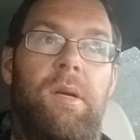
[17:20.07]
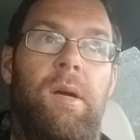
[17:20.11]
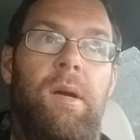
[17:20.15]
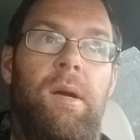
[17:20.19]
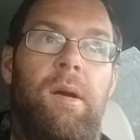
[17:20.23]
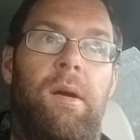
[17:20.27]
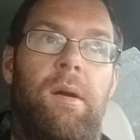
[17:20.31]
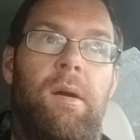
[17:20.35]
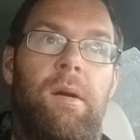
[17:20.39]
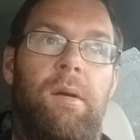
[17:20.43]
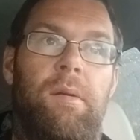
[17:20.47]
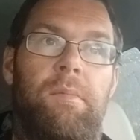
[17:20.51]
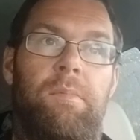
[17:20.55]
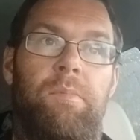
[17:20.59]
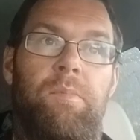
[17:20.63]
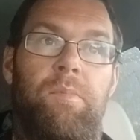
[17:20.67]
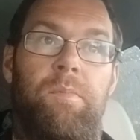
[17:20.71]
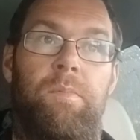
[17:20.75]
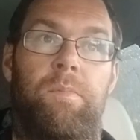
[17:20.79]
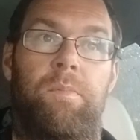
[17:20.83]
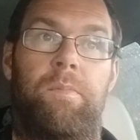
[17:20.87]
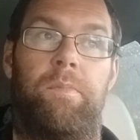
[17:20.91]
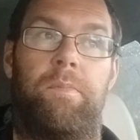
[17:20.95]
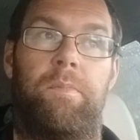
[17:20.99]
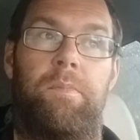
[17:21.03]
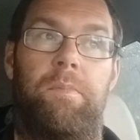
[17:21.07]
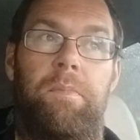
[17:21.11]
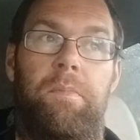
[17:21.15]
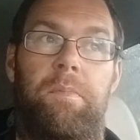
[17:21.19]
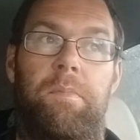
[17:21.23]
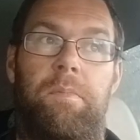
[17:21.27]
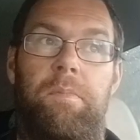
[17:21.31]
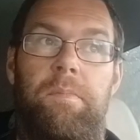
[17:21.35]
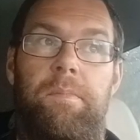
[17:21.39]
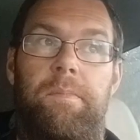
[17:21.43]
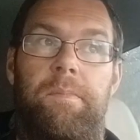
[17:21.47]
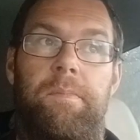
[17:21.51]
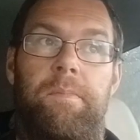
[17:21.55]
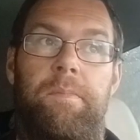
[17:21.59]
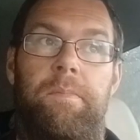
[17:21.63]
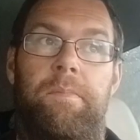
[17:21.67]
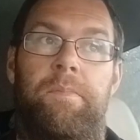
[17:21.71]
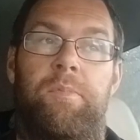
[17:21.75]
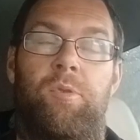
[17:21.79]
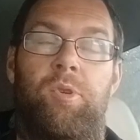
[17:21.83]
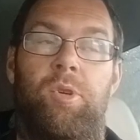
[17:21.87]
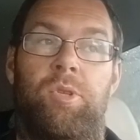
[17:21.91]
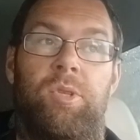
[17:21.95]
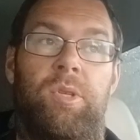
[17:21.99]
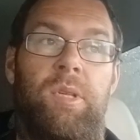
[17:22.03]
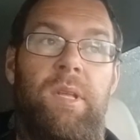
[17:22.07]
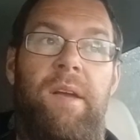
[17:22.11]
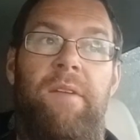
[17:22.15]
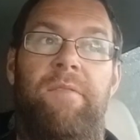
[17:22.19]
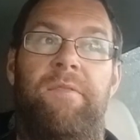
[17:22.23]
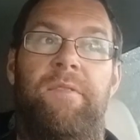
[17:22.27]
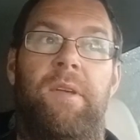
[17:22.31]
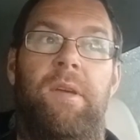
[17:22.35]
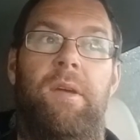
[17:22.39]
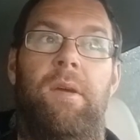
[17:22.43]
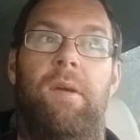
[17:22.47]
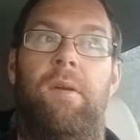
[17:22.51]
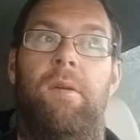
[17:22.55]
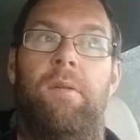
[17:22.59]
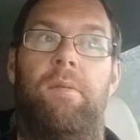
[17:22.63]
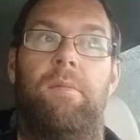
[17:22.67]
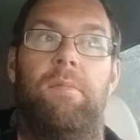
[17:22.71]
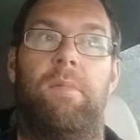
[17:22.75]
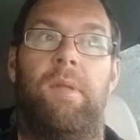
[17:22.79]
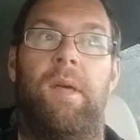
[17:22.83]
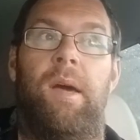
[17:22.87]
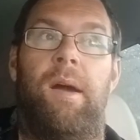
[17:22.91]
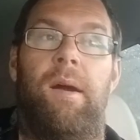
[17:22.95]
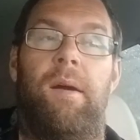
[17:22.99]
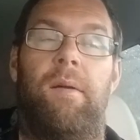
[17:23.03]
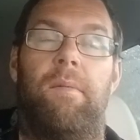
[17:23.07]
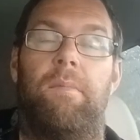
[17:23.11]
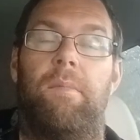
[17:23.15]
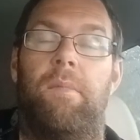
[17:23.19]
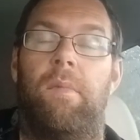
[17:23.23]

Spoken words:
I just left it at that.